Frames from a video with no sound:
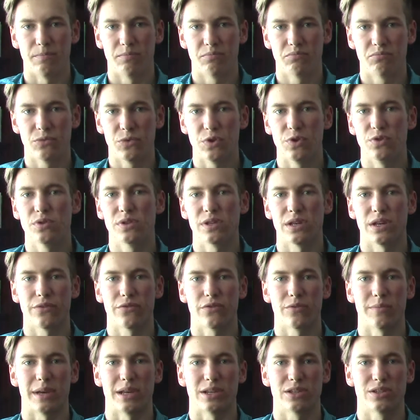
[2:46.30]
use the
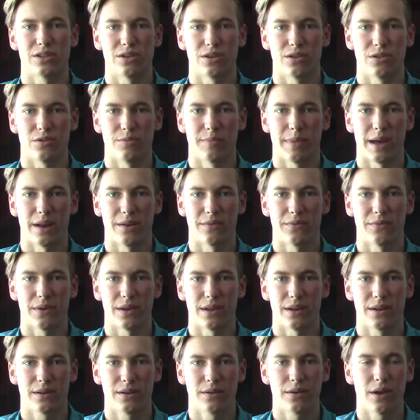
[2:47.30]
information to their
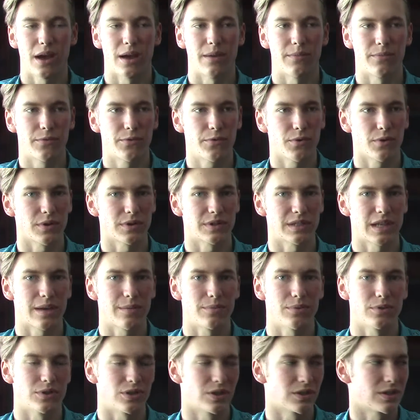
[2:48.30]
benefit. For
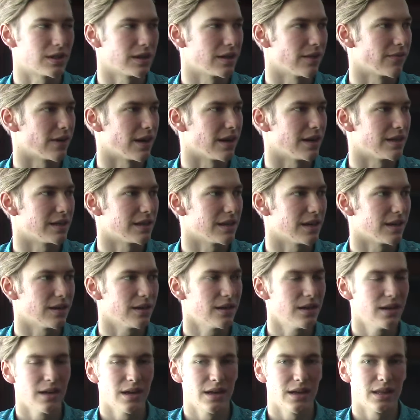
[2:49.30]
example, just to give an
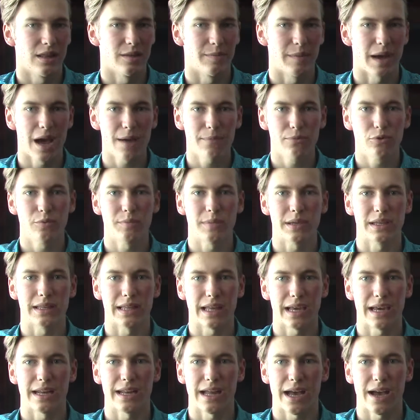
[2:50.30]
idea, the map will be
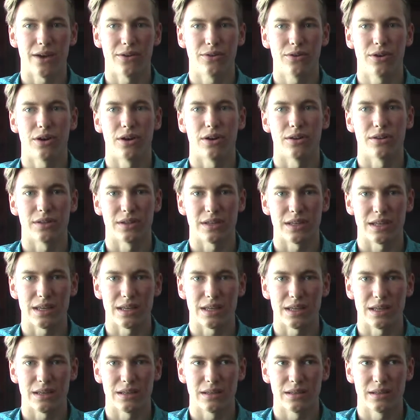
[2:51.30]
laid out on
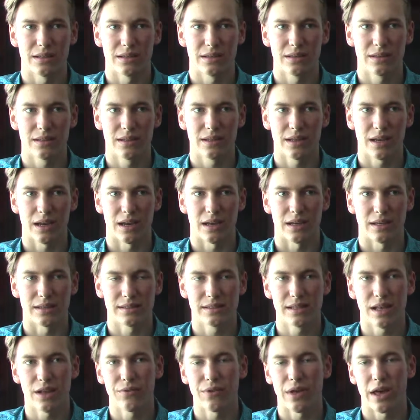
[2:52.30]
the
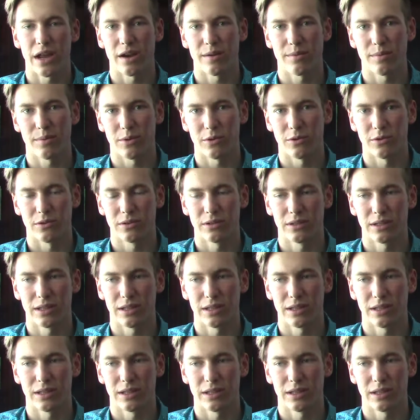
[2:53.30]
self-editable